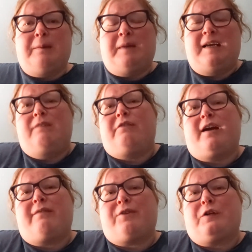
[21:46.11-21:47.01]
I may never
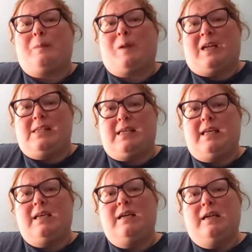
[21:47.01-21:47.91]
have to replace
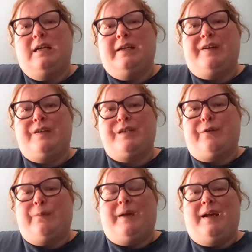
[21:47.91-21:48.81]
it. Here's
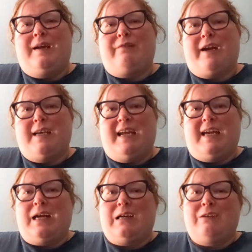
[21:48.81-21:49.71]
hoping if I take
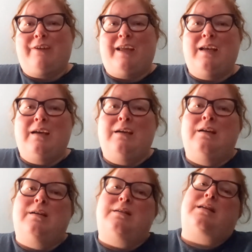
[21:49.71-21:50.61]
care of it.
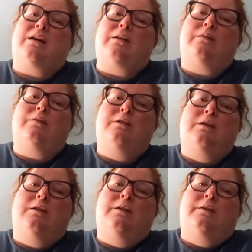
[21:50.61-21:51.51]
So
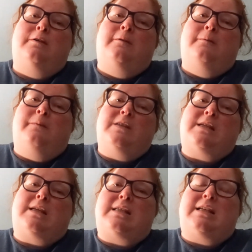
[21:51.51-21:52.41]

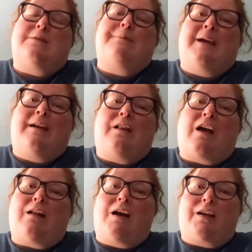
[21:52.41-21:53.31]
this has been a
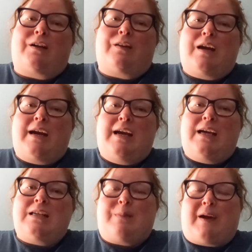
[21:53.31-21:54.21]
lot longer than I
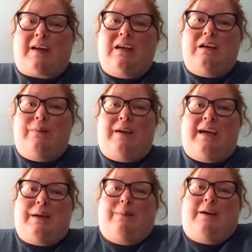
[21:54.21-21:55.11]
expected to
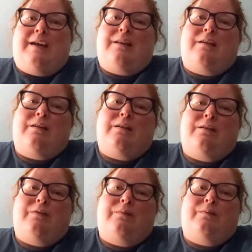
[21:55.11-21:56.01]
make, but
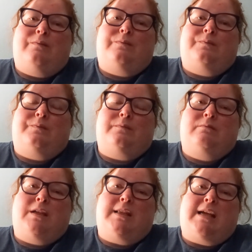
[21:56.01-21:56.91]

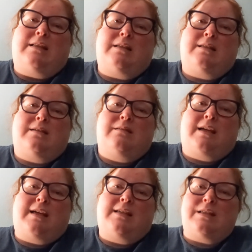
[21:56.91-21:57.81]
that's,
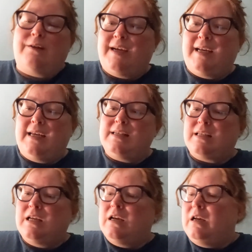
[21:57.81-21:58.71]
I guess, the way it is.